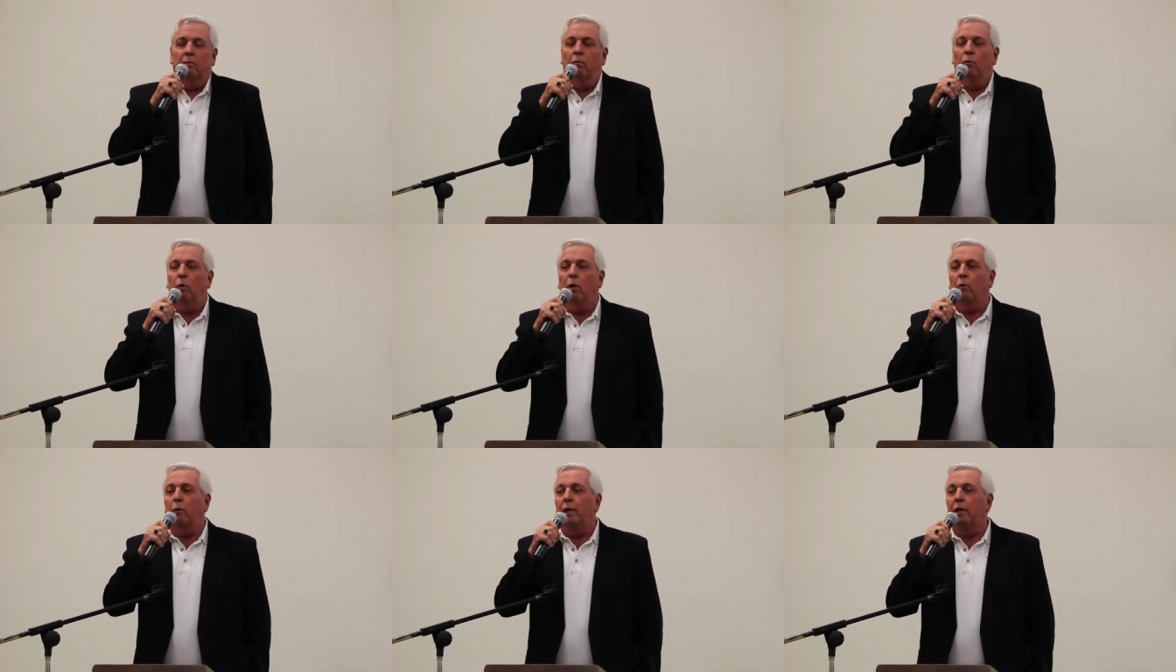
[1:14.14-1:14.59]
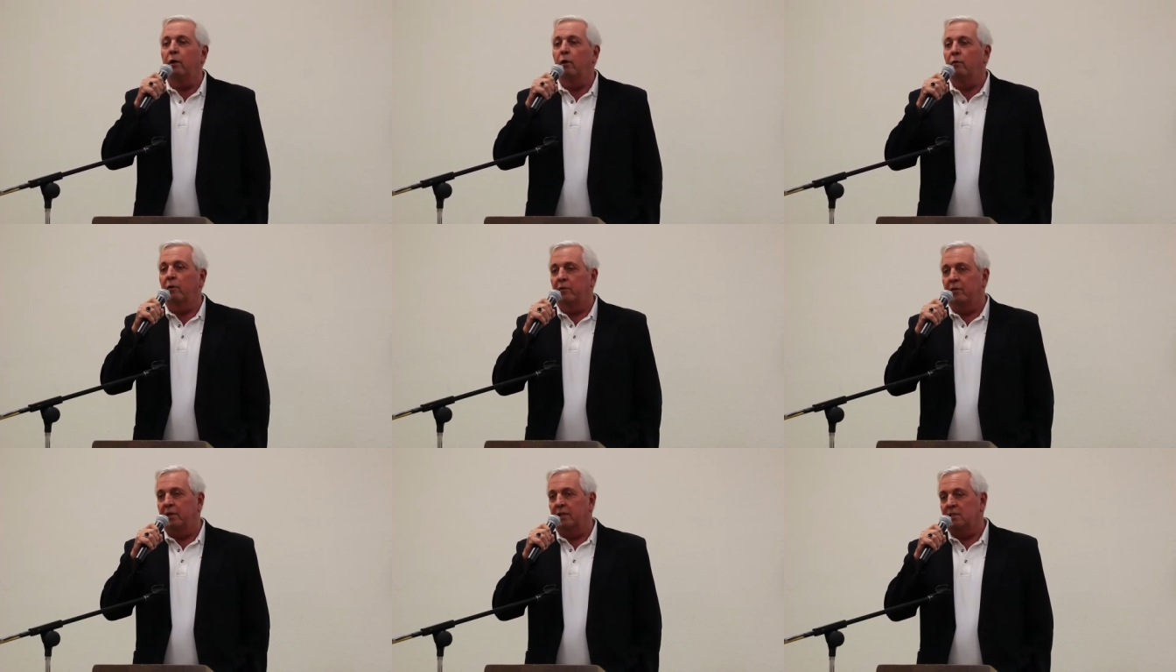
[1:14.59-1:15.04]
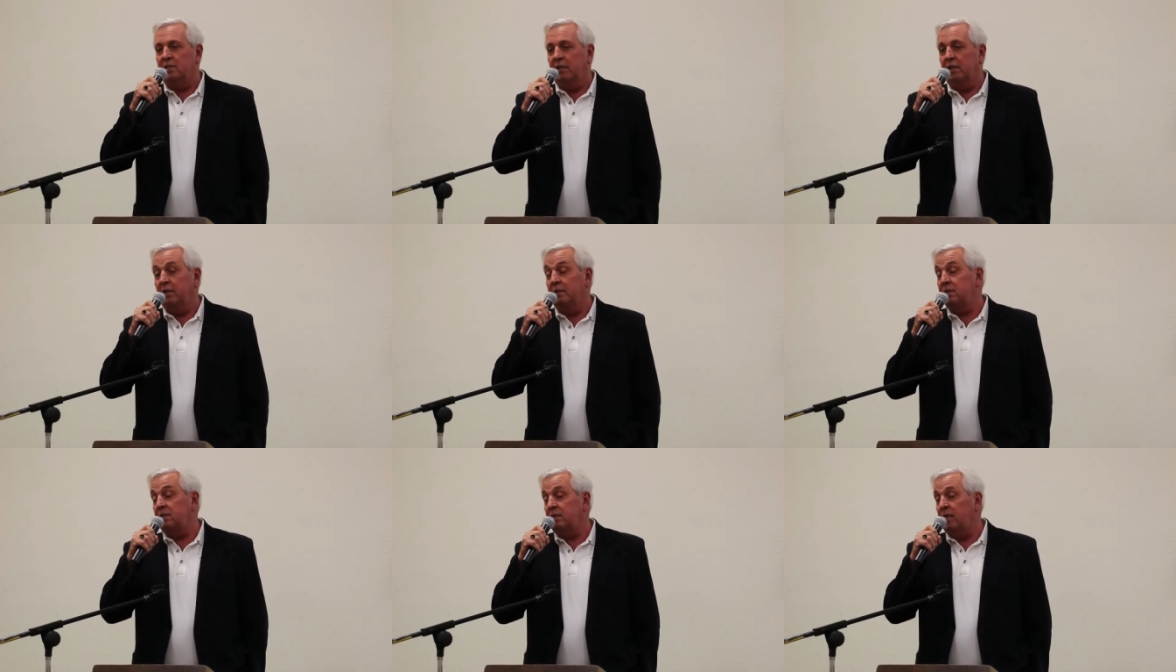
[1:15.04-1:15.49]
where we go with this.
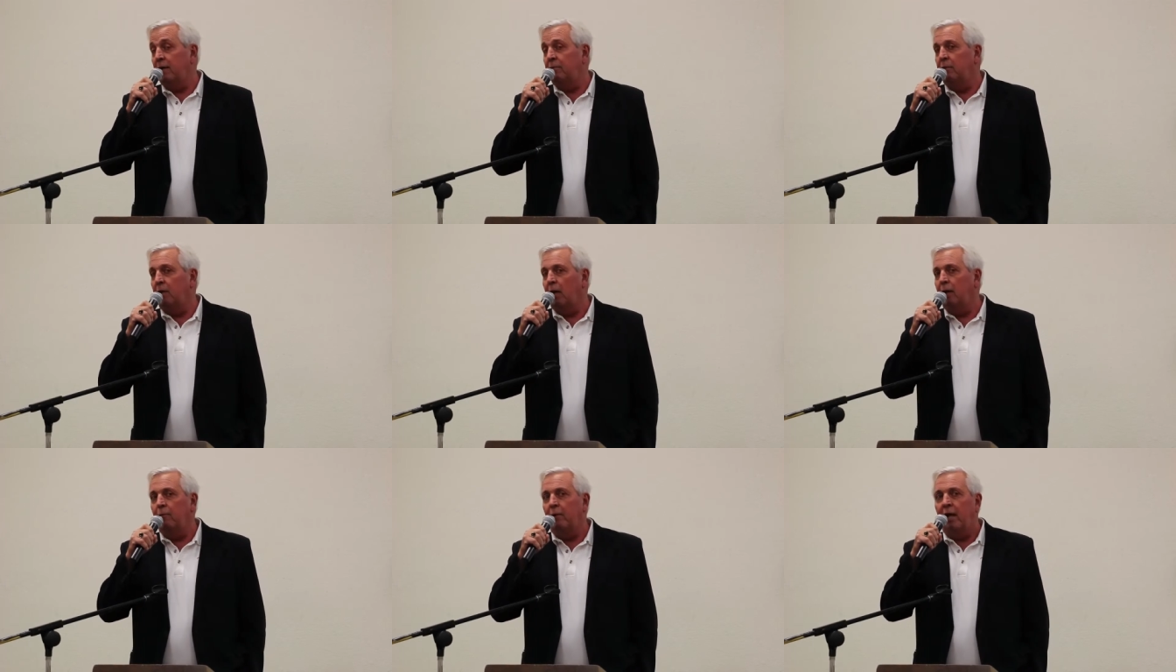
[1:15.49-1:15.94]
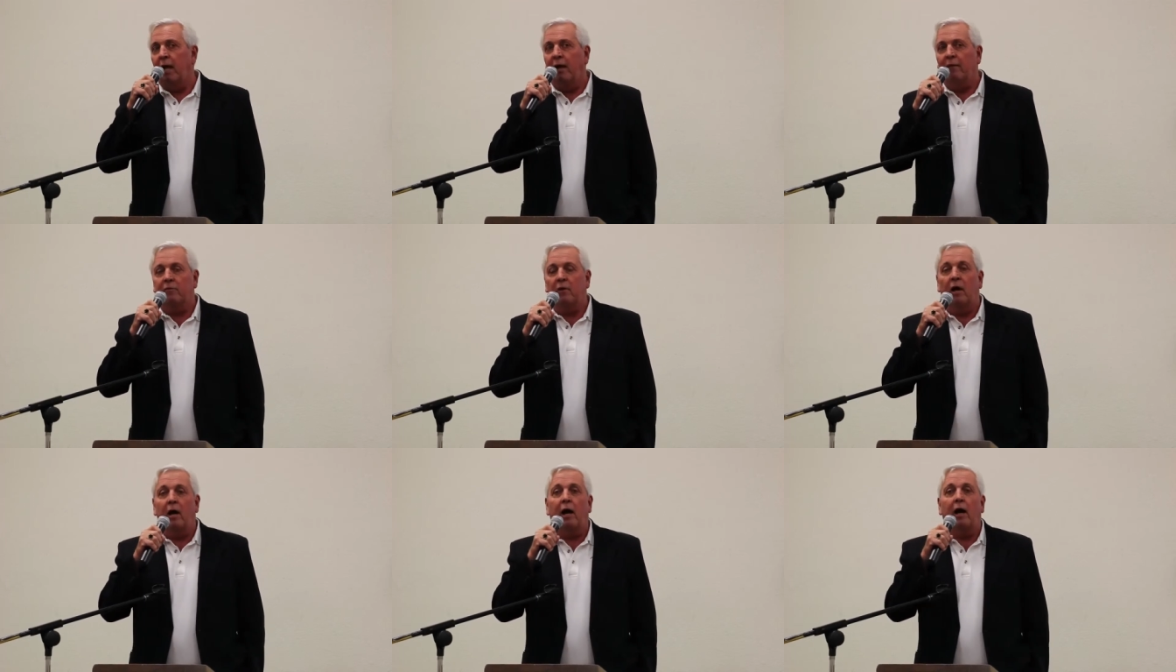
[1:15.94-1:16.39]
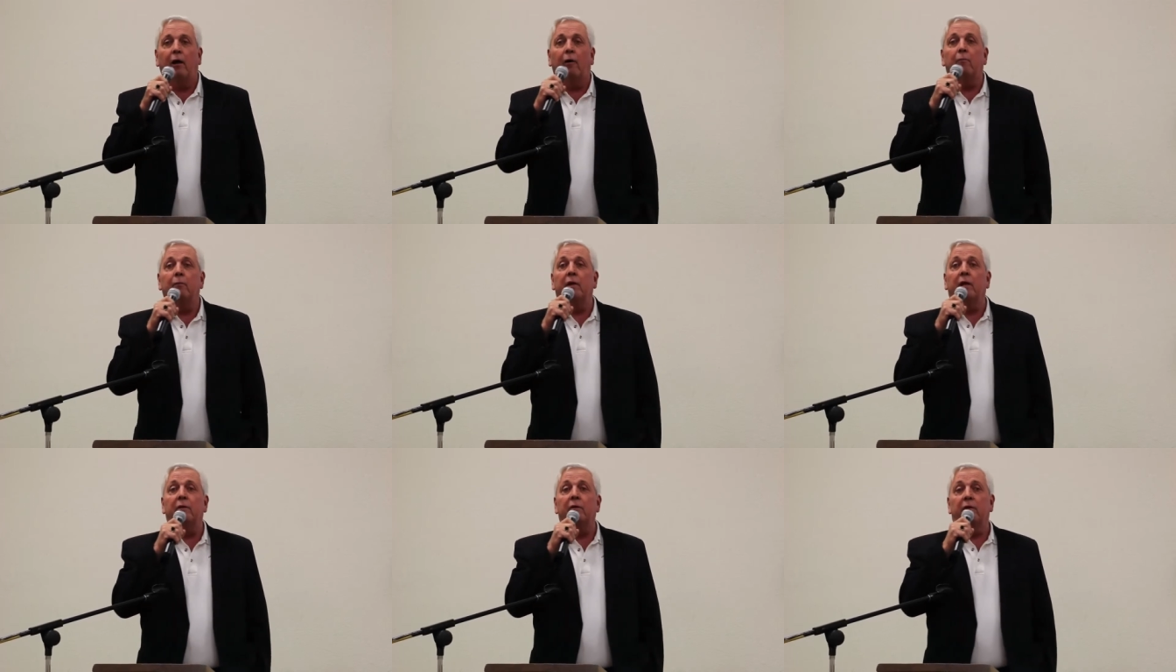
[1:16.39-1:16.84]
And at the same time, we have to hire
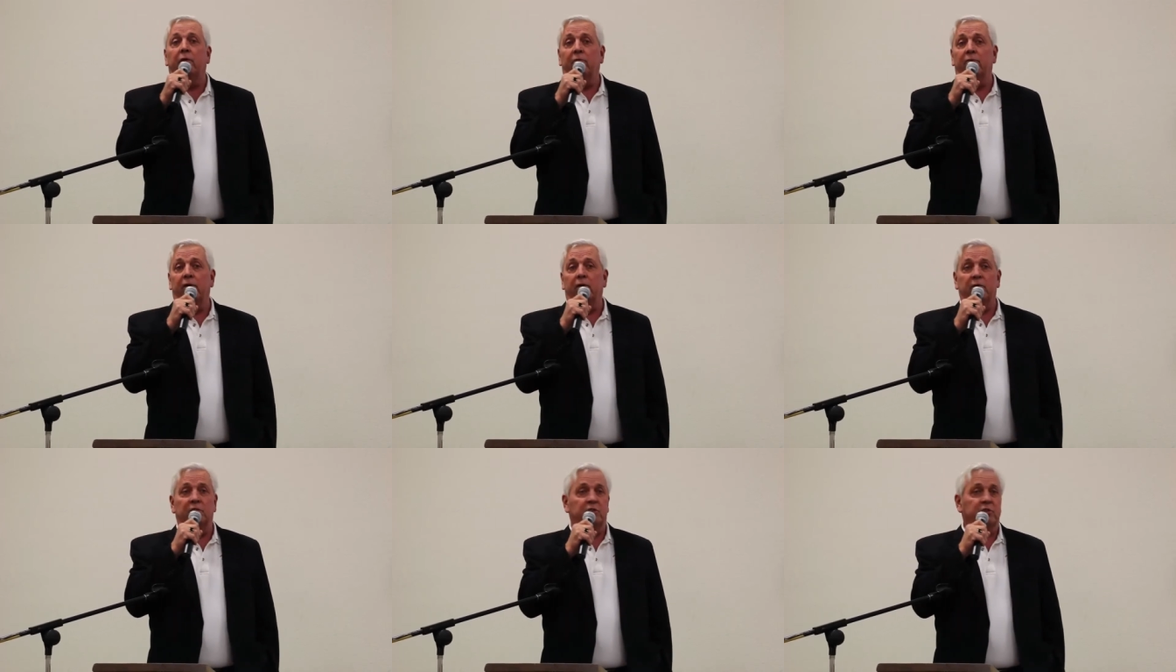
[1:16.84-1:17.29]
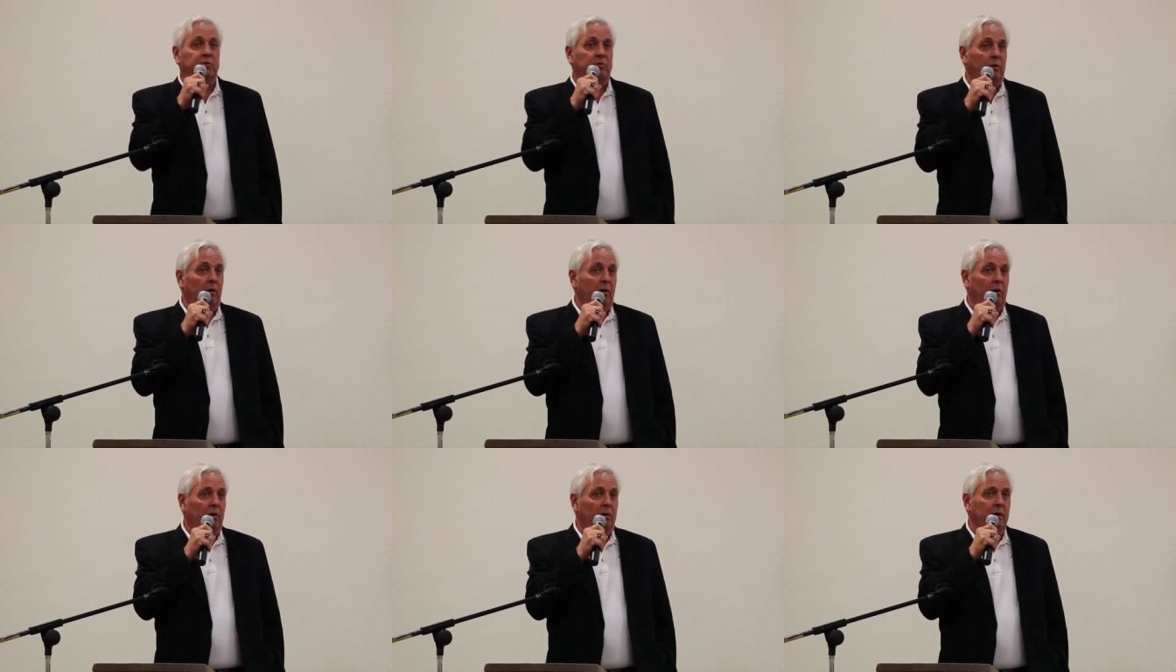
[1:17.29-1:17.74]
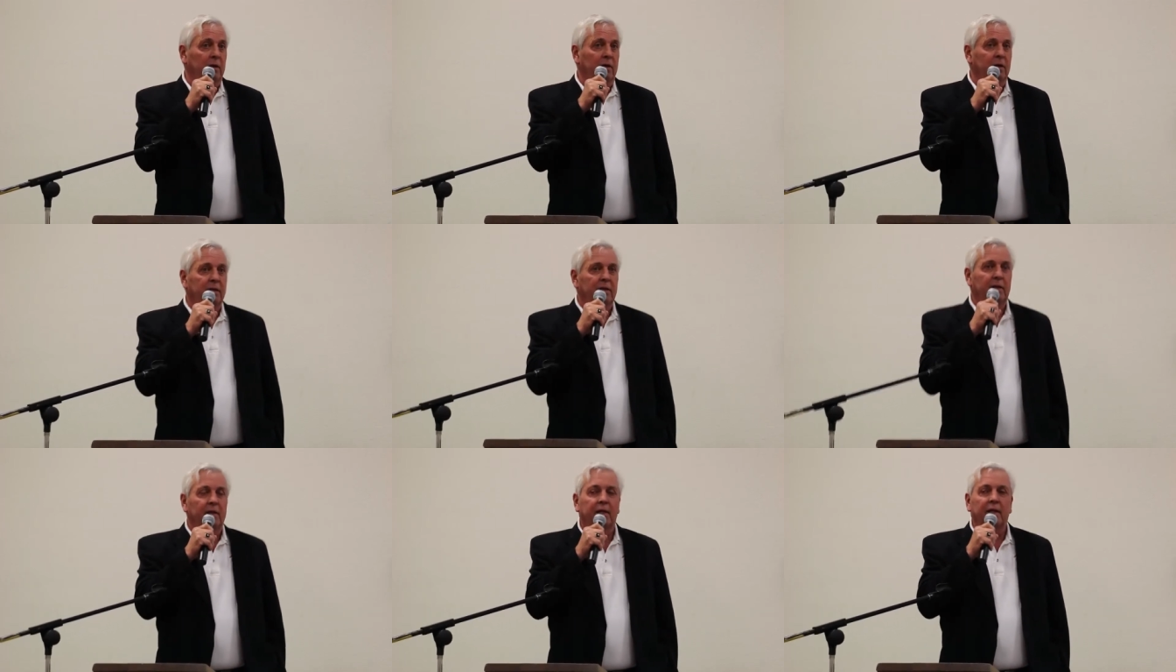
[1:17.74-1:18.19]
men that are very
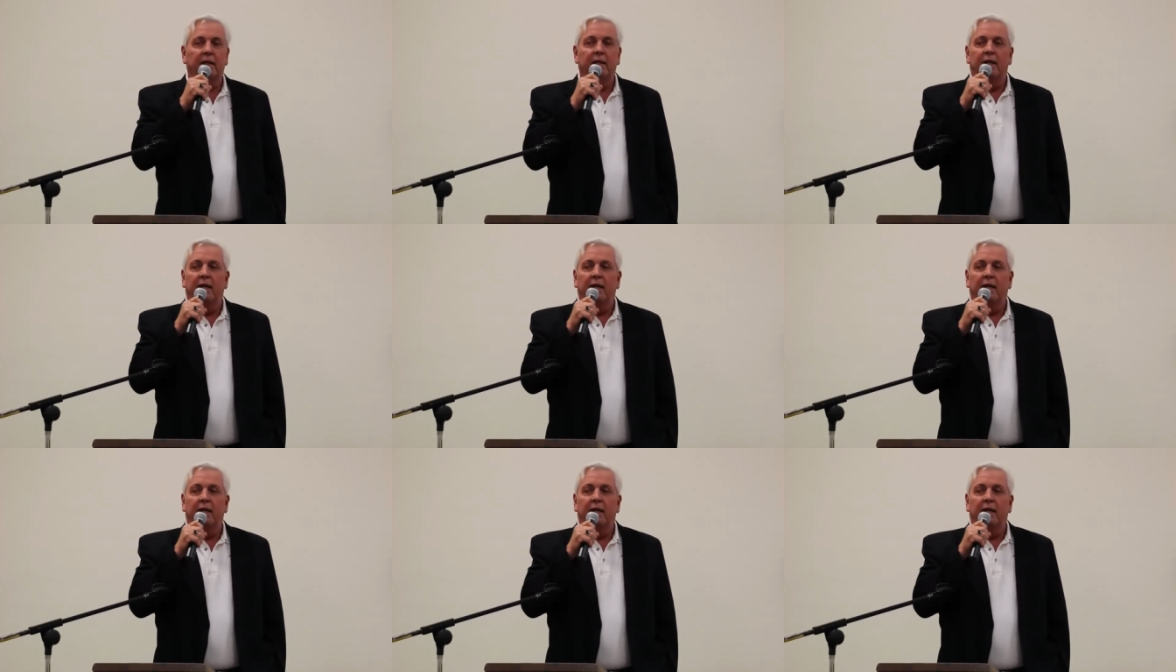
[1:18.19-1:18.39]
strong